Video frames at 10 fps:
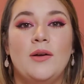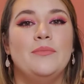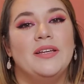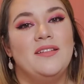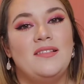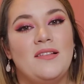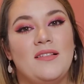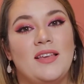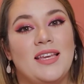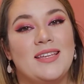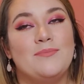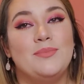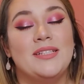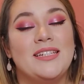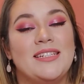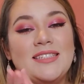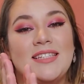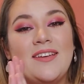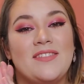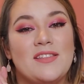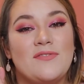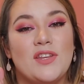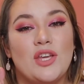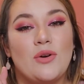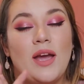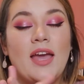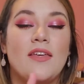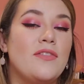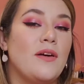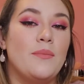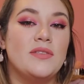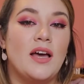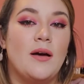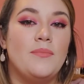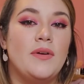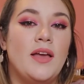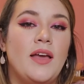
Please give this video a thumbs up